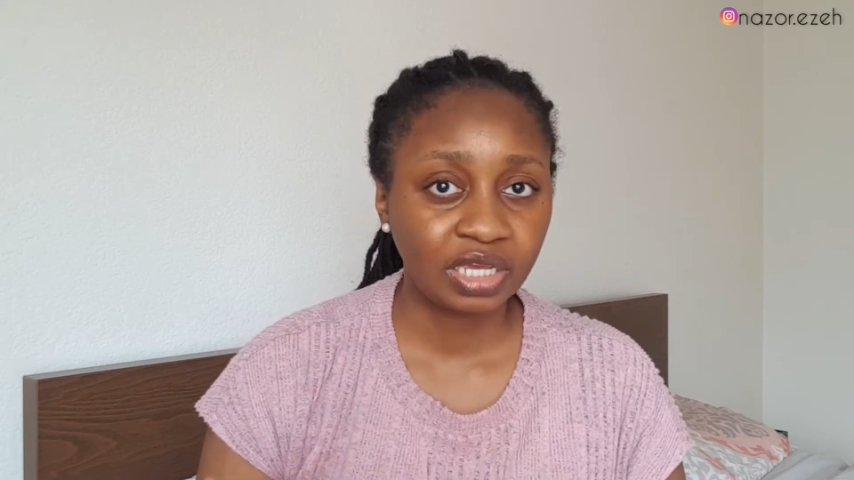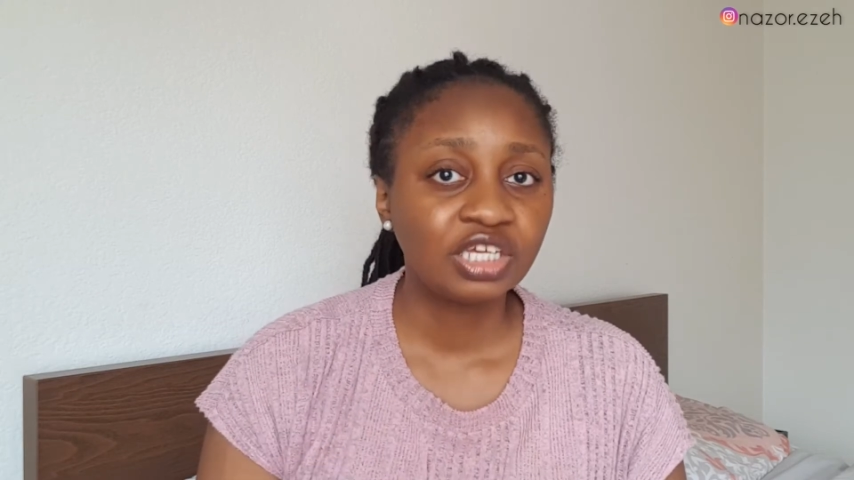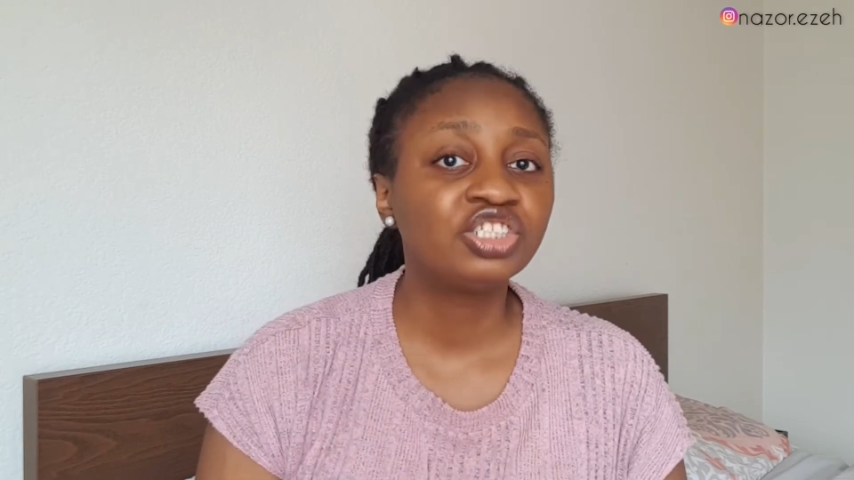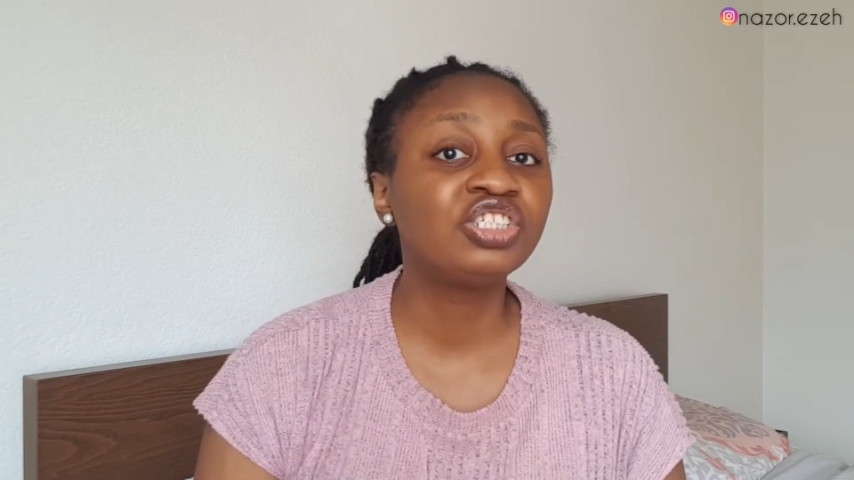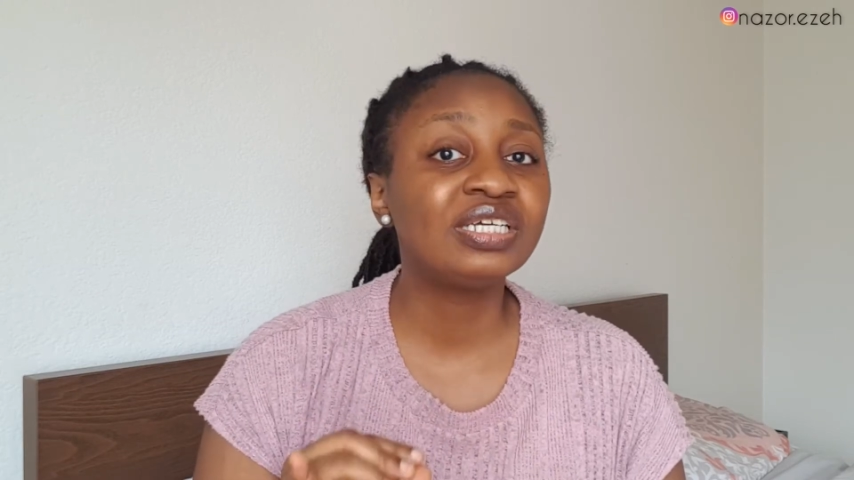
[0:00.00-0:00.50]

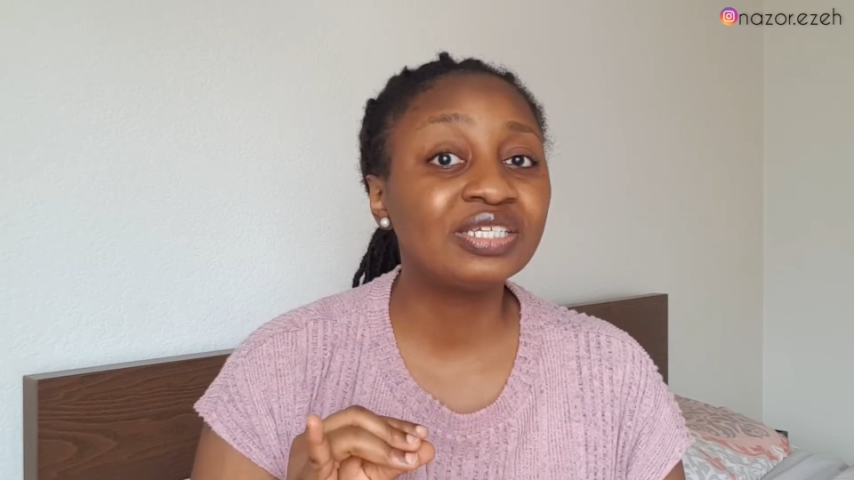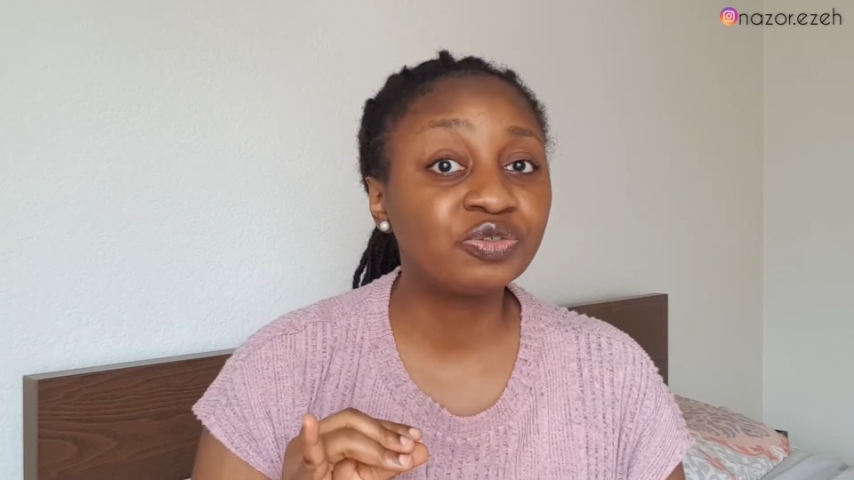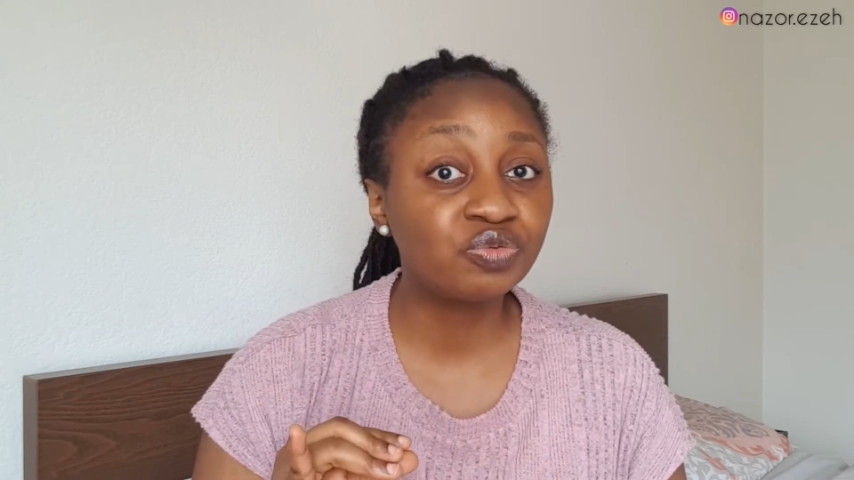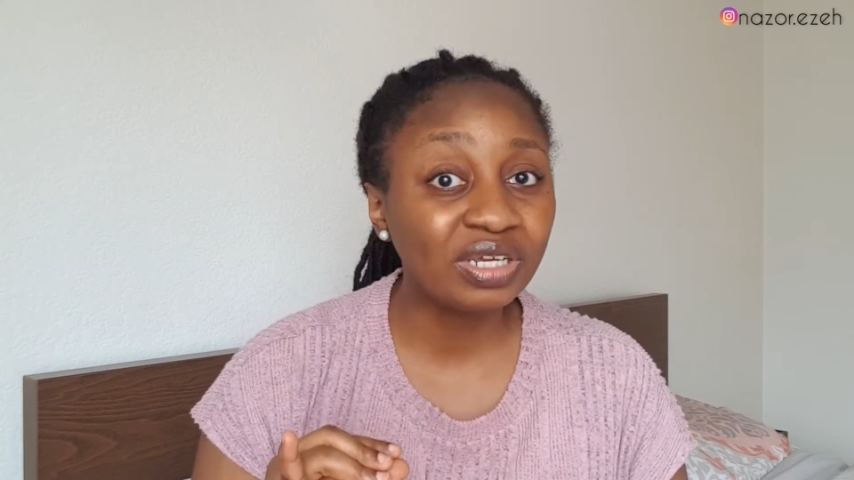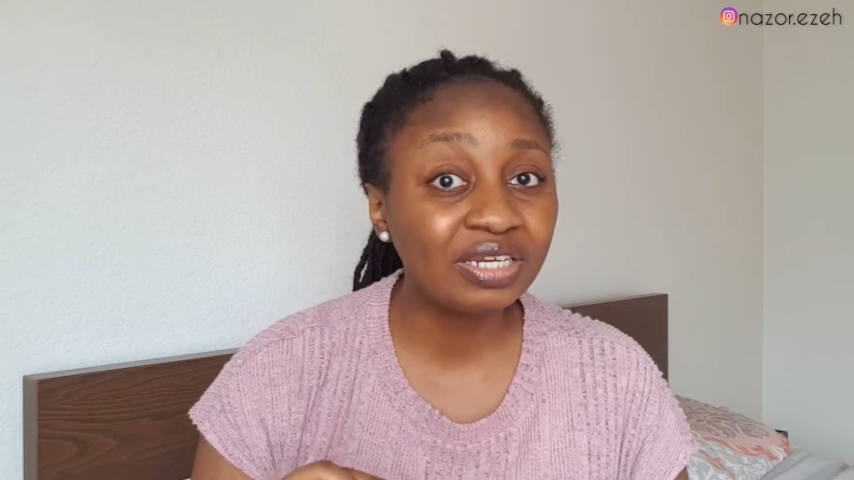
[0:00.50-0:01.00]
She is
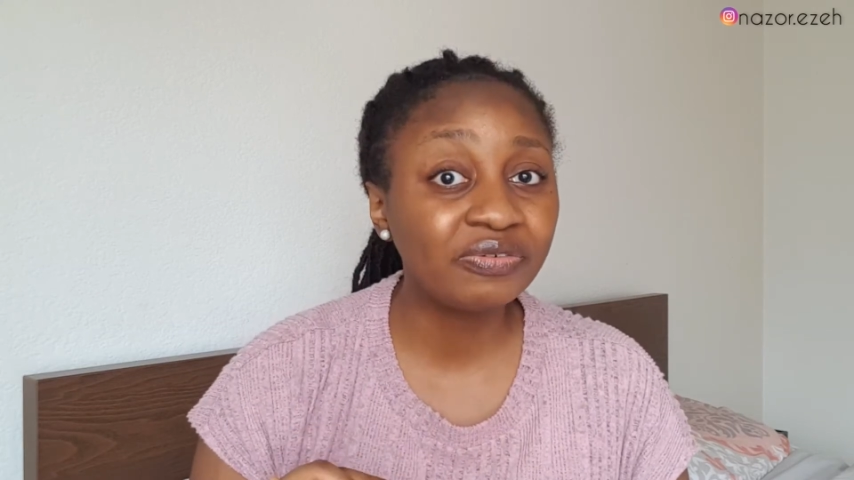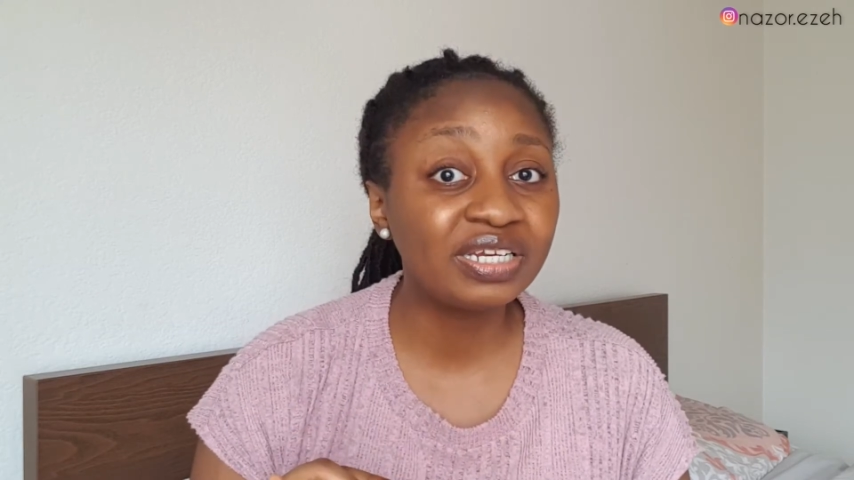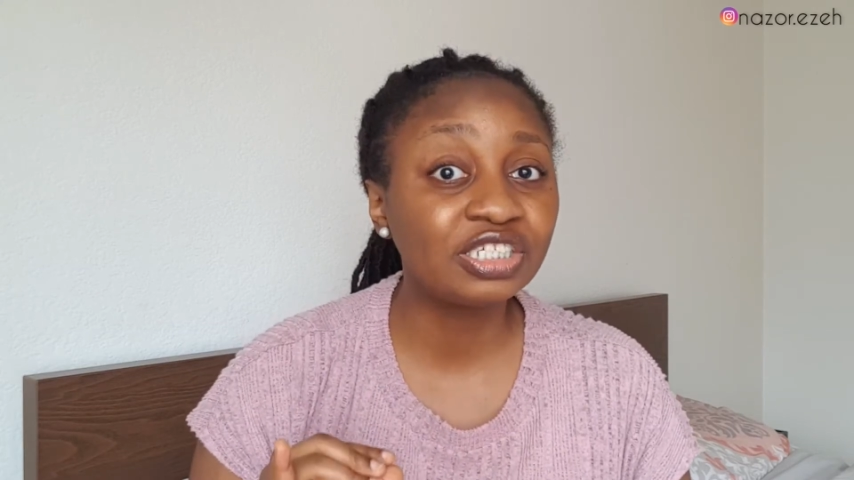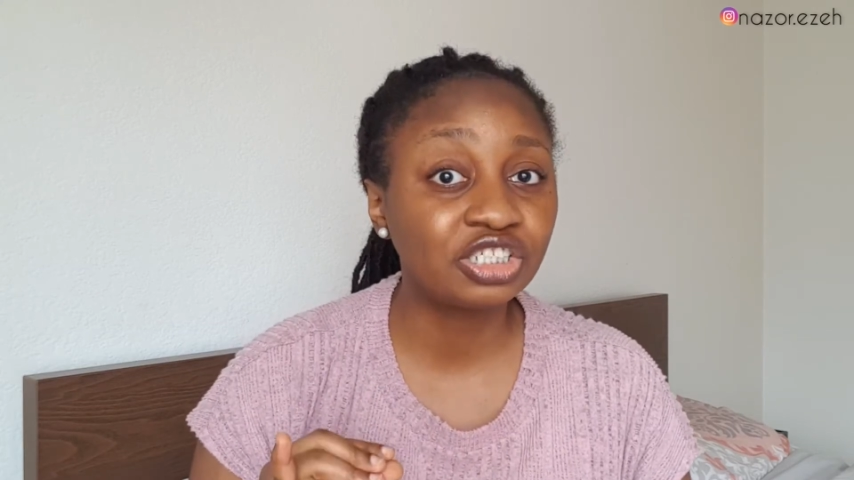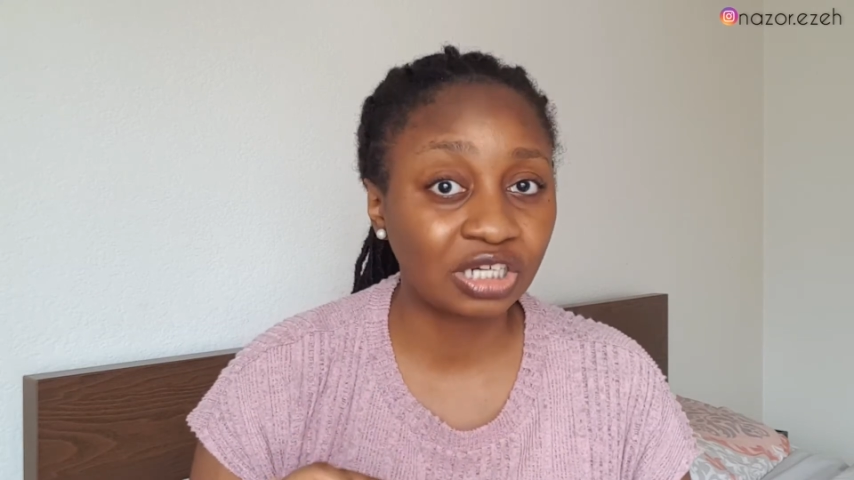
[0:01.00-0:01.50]
really,
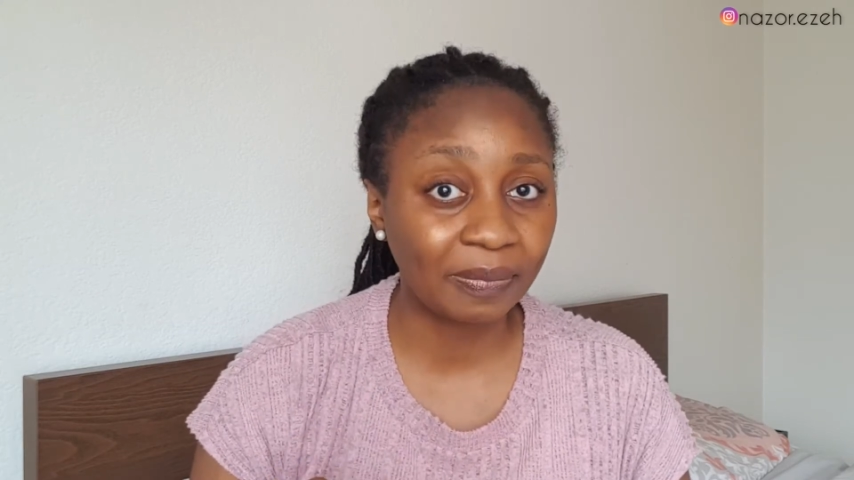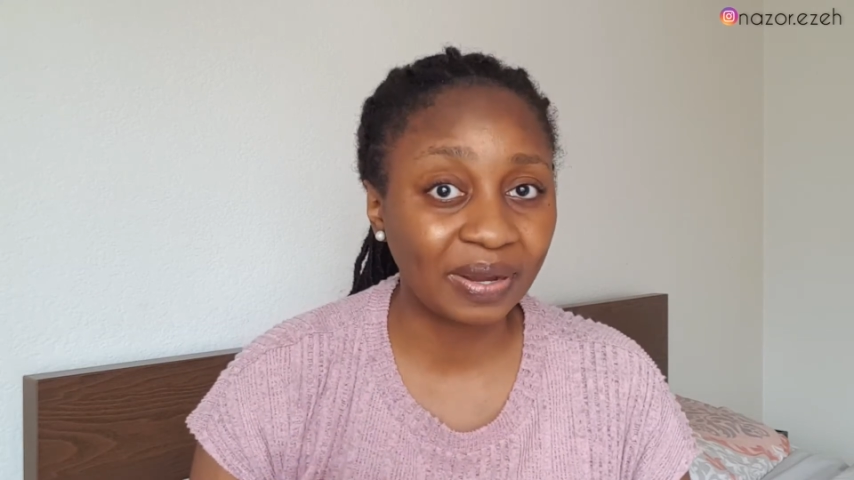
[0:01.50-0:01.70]
really sharp